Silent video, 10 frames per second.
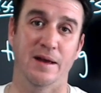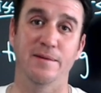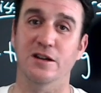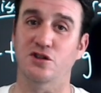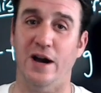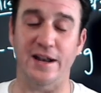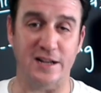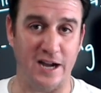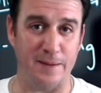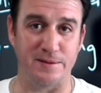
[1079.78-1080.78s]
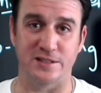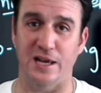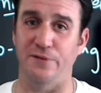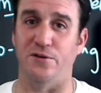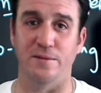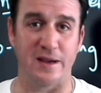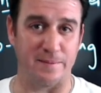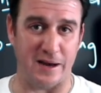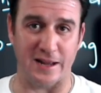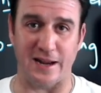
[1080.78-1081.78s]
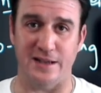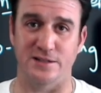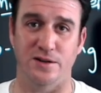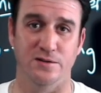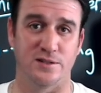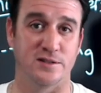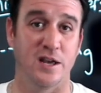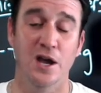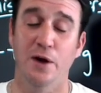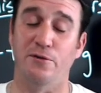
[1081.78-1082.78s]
Maybe they're trying to compensate for metabolic acidosis.